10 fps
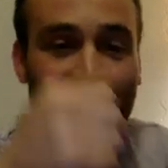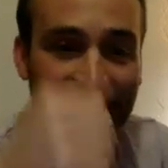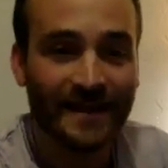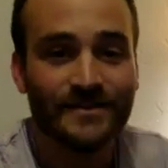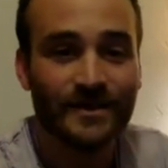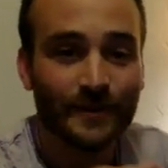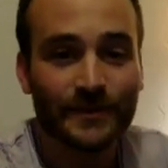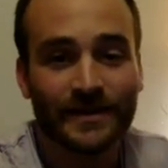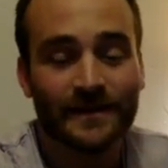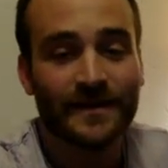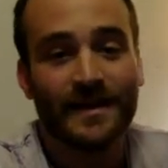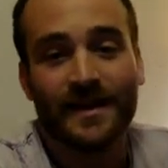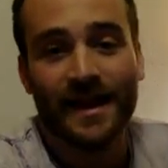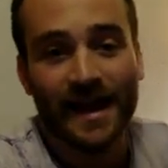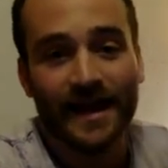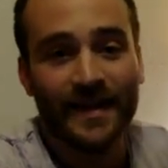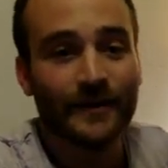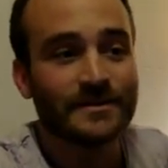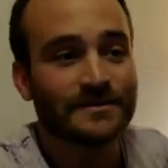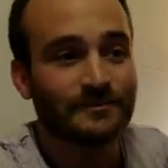and jumping. And that
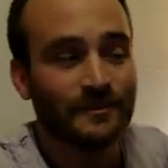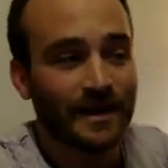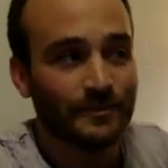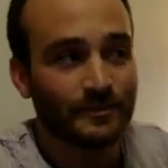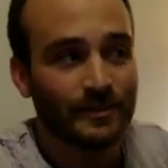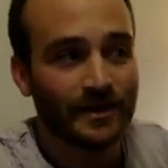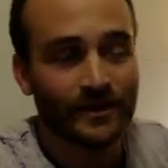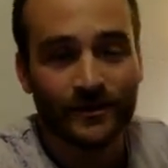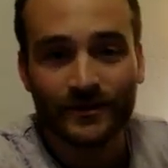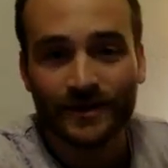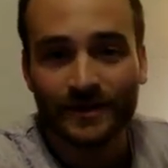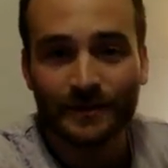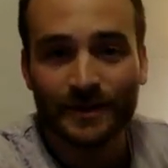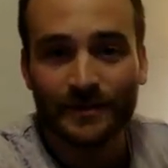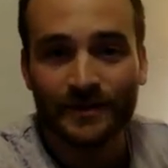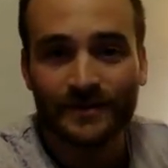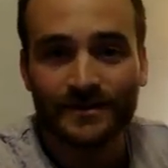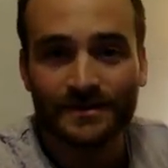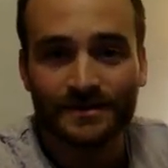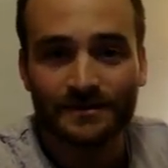was like pretty early in my
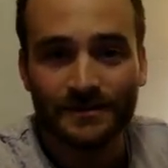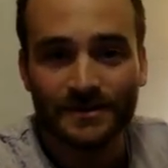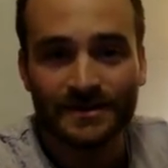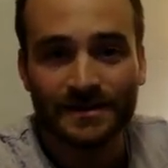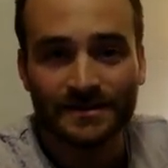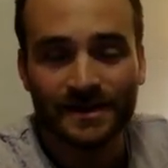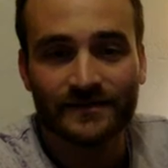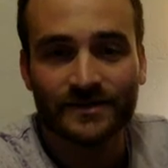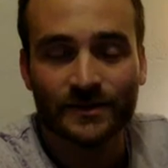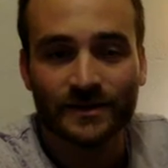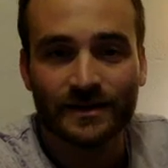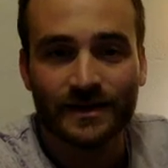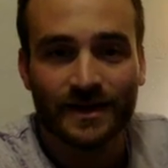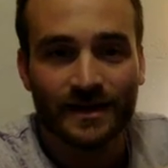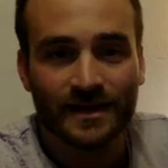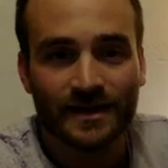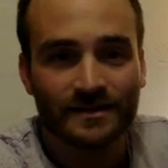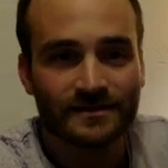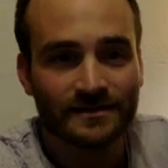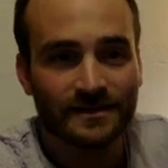brother's music stuff. So
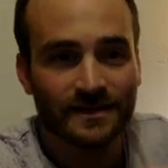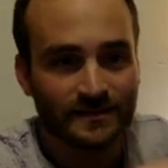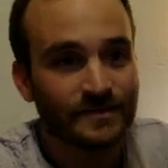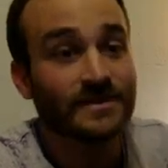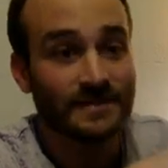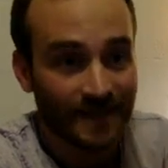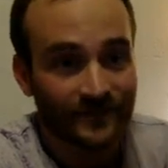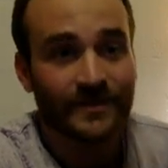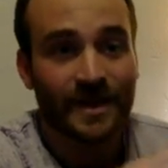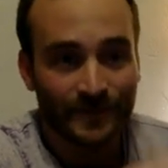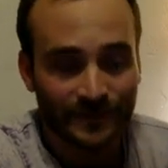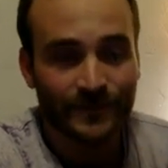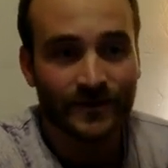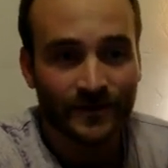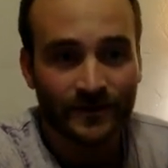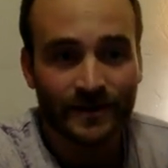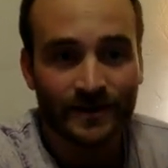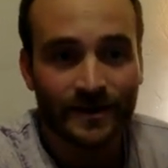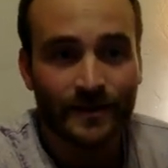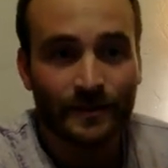his music definitely got people going,
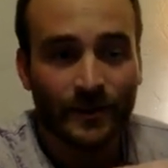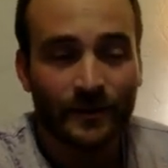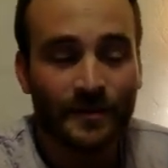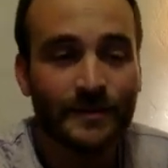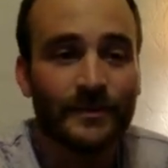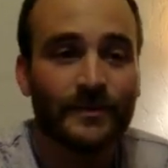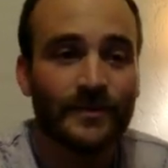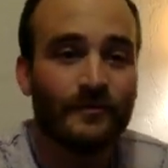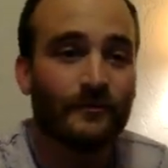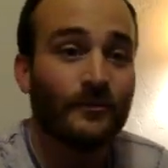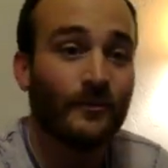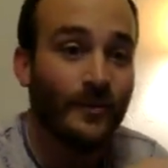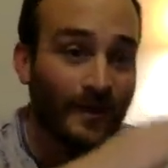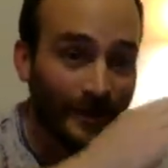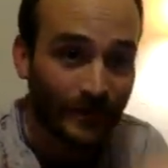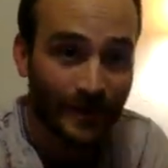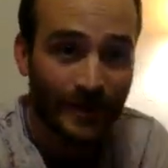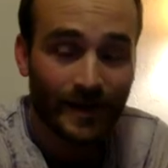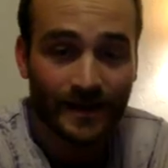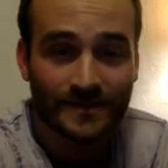but people really
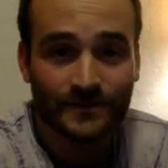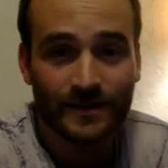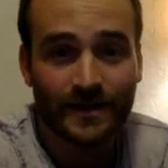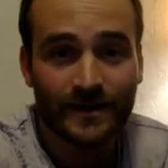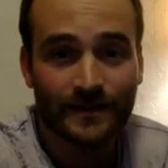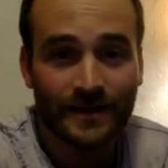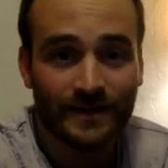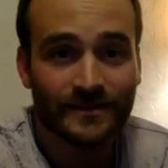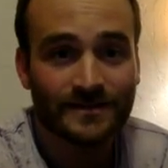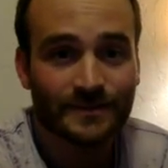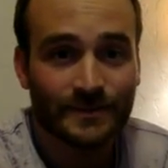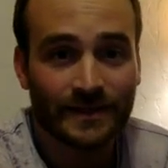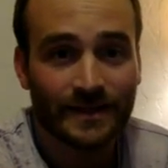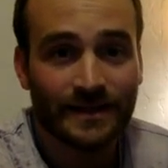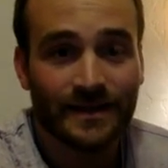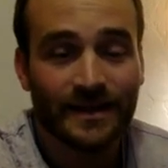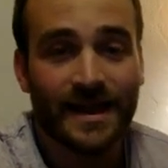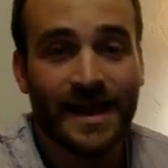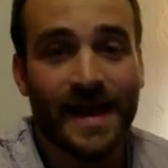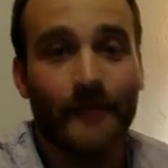went nuts when Eric Peterson played,
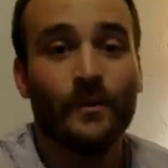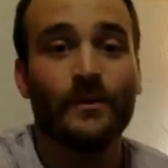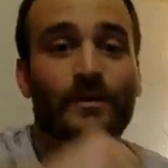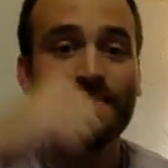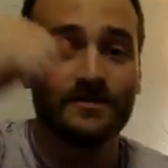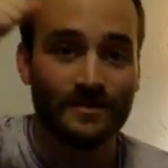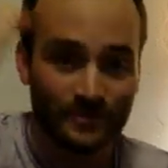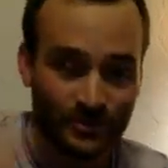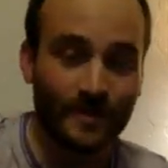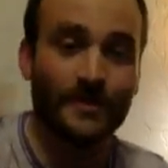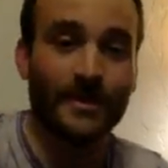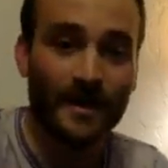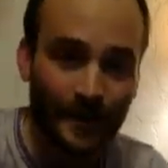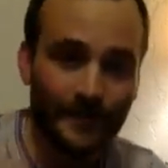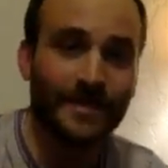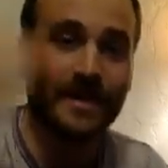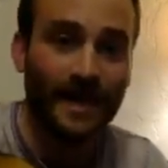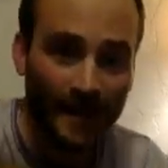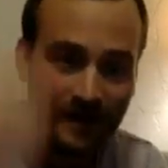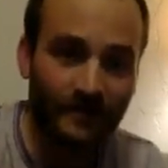and we were jumping up and
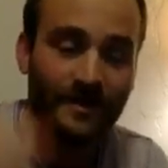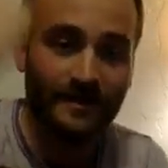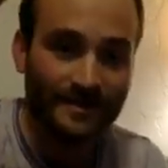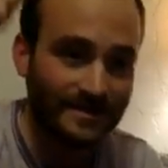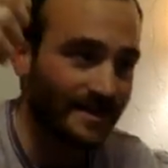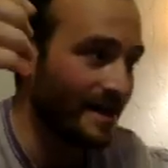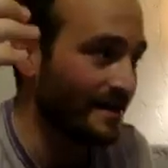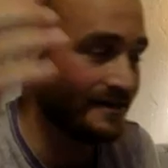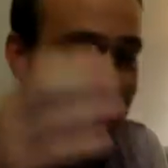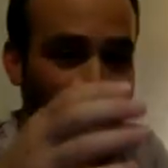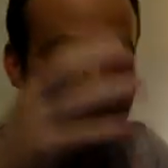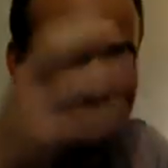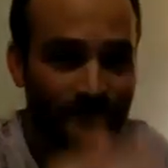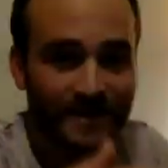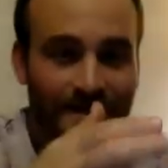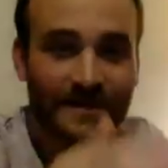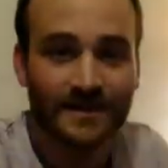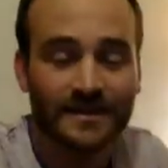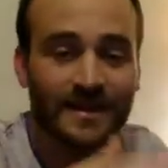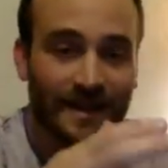down in this tiny little rickety
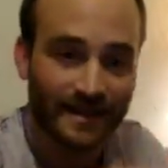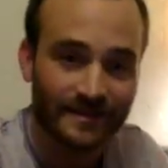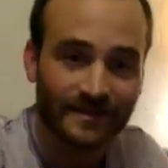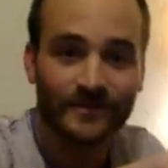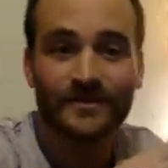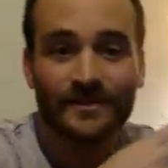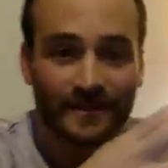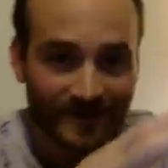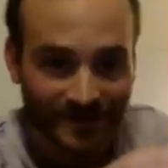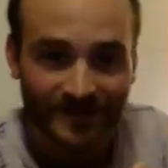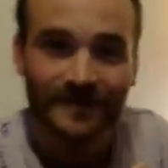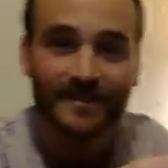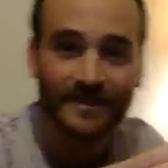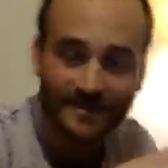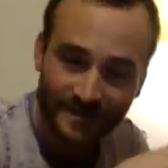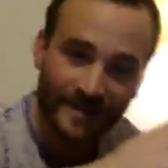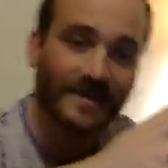thing, and literally this